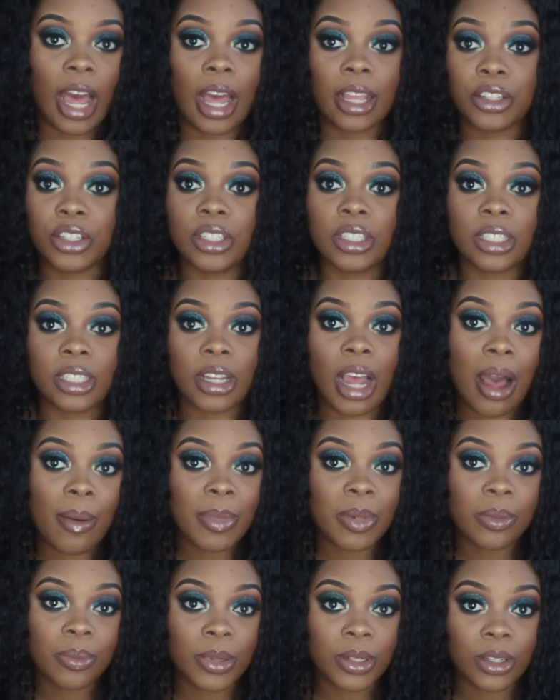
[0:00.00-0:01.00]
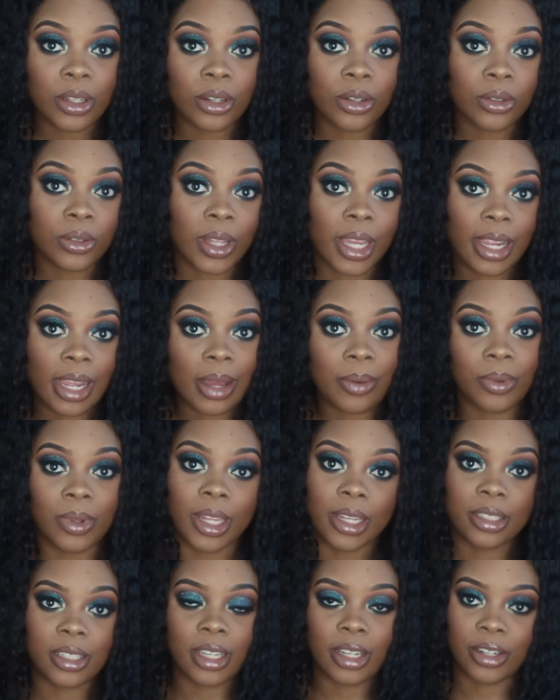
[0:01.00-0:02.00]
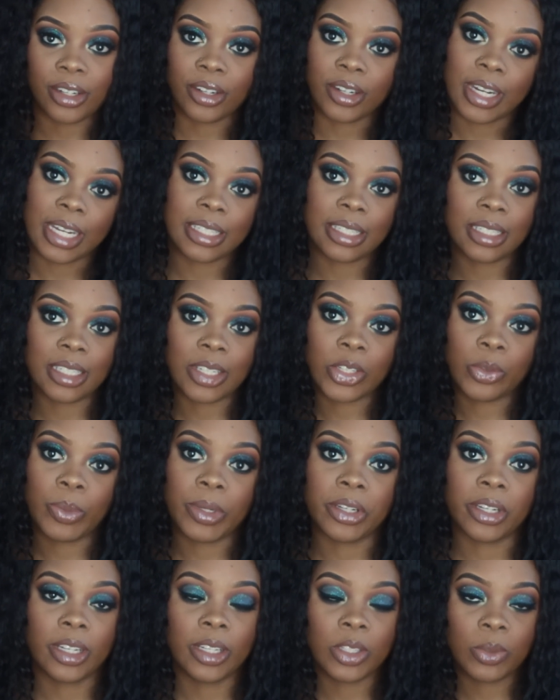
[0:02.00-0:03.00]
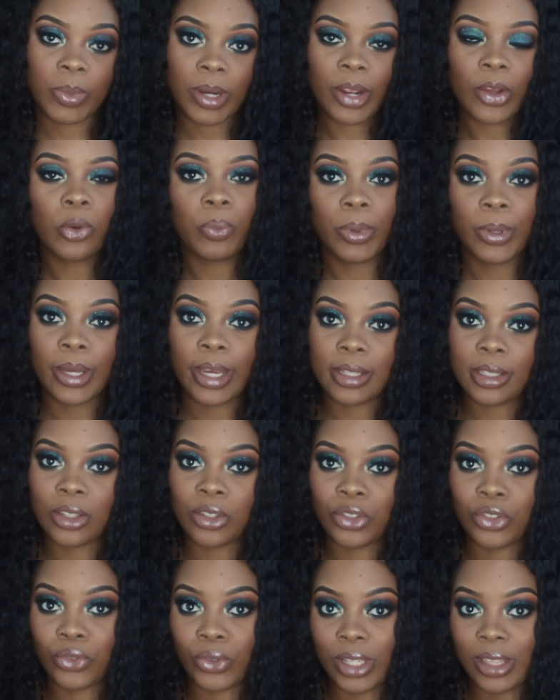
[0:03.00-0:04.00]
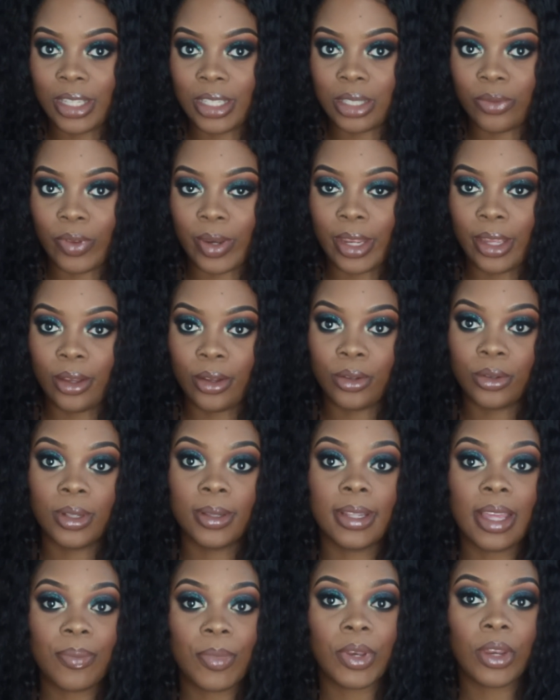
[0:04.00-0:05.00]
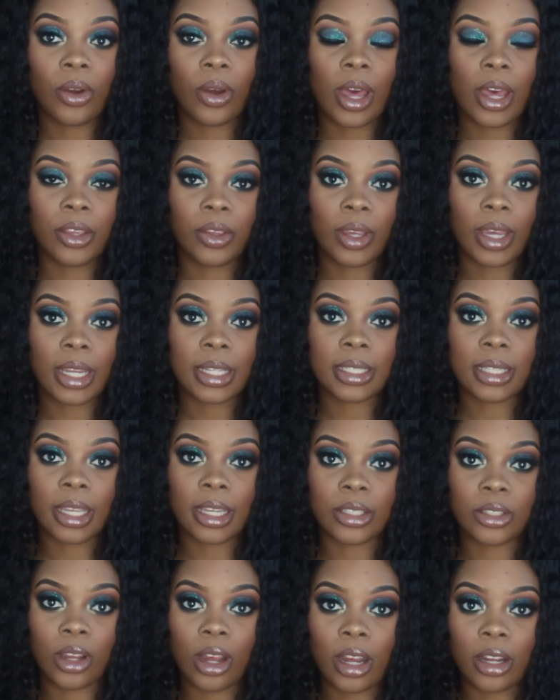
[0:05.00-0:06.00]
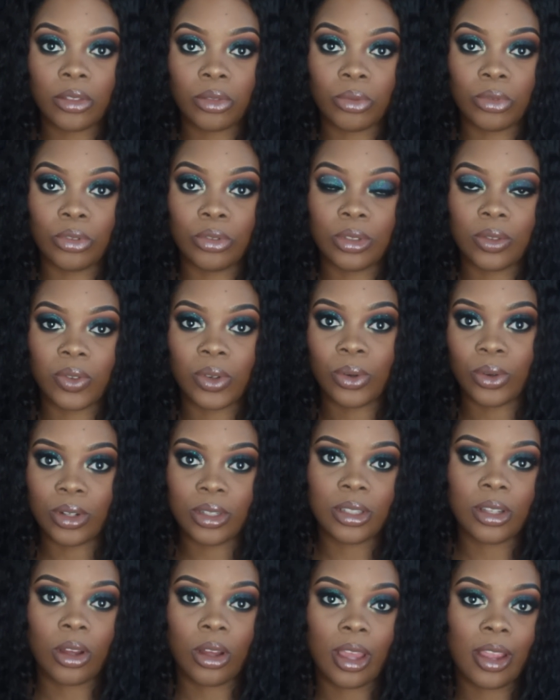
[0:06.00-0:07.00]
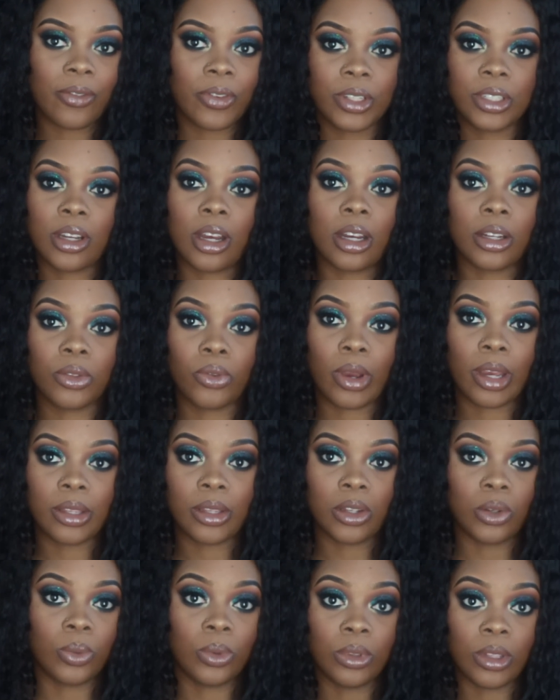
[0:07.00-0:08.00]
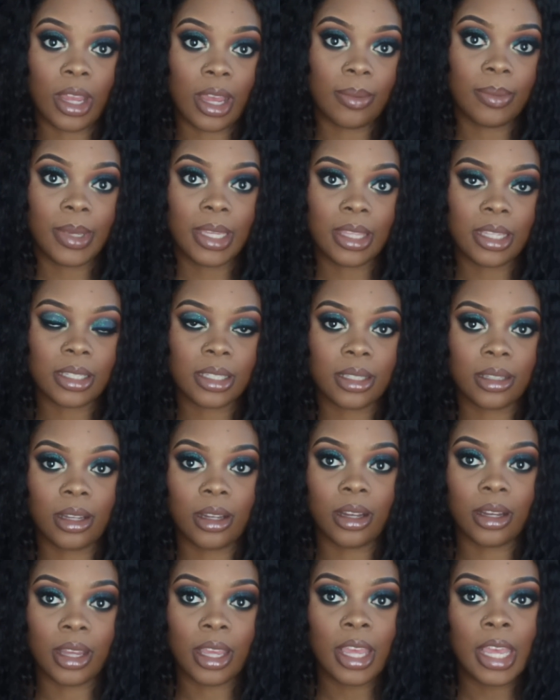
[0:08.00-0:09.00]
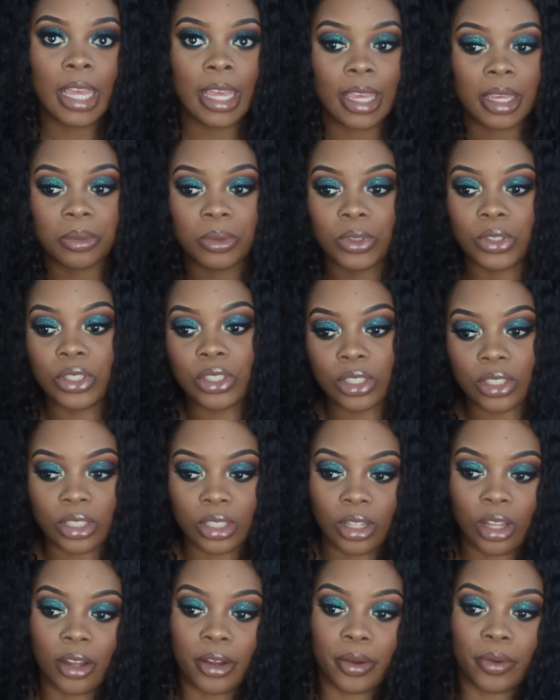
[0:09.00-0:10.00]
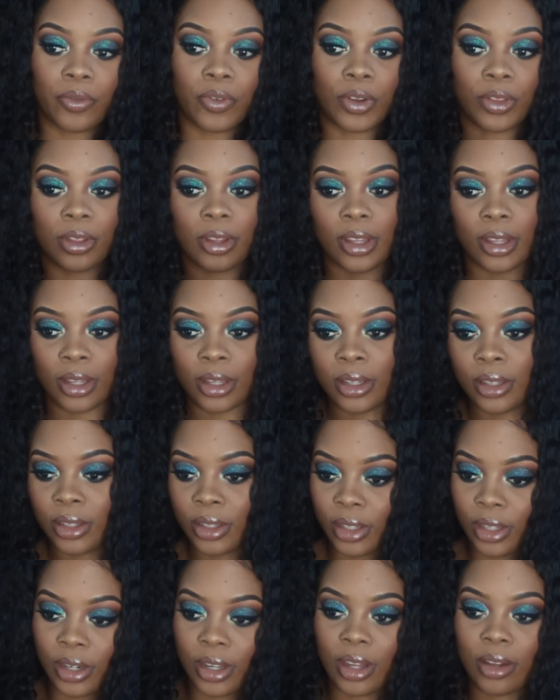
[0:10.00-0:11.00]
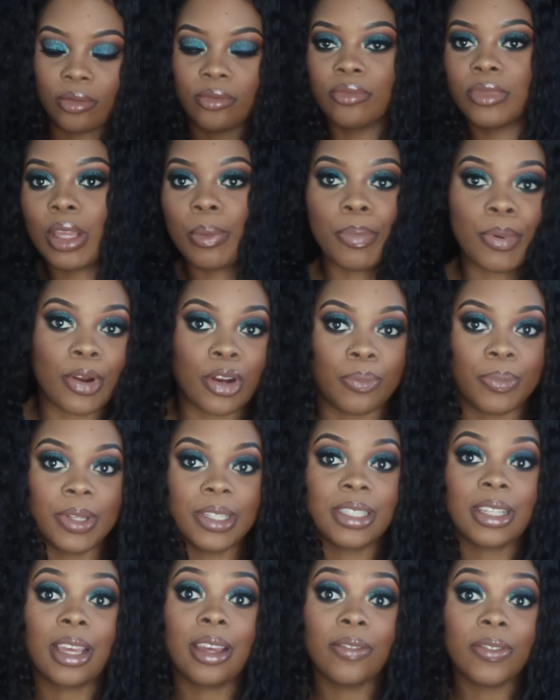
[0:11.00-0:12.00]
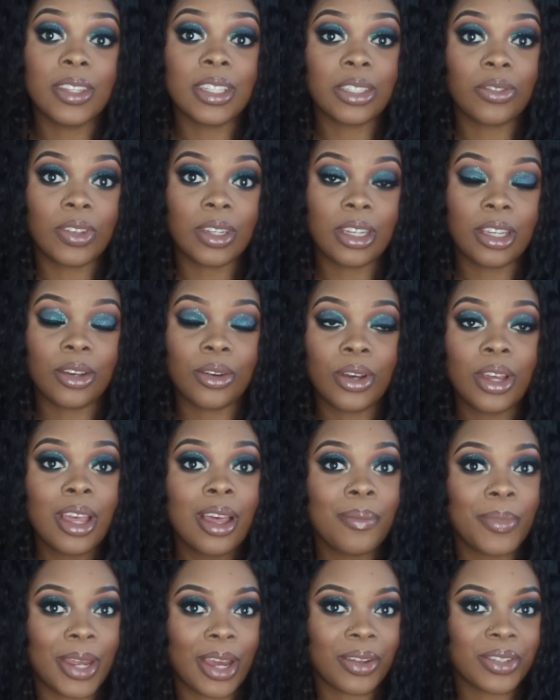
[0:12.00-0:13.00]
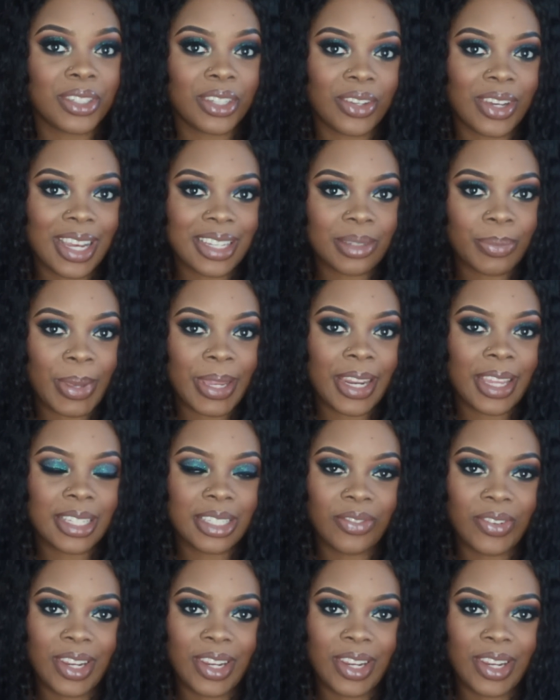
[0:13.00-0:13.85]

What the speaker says: Just comment below. Like, I would like to hear your guys' experience. But I hope you guys enjoyed this video. Let me know how you guys like talk throughs. Of course, every talk through I do will not be this long. It was just long for the, you know, the purpose of this video. But I'll see you guys in my next